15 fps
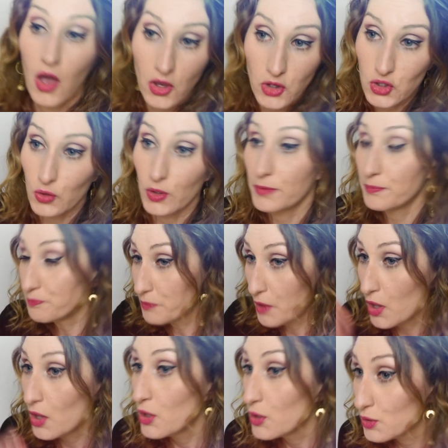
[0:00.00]
Sure,
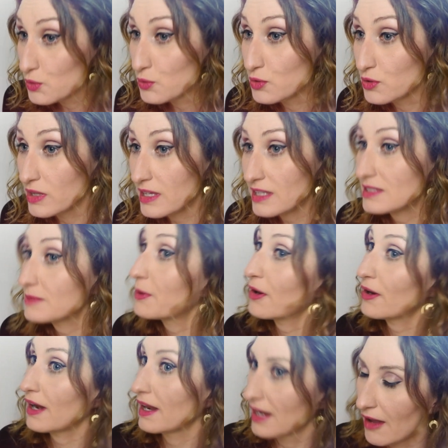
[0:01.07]
you can do the easy
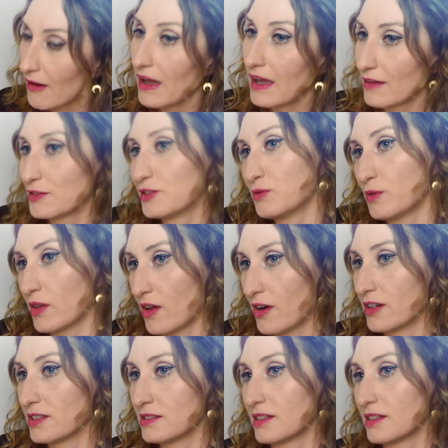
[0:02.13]
part, and now I have to do all the hard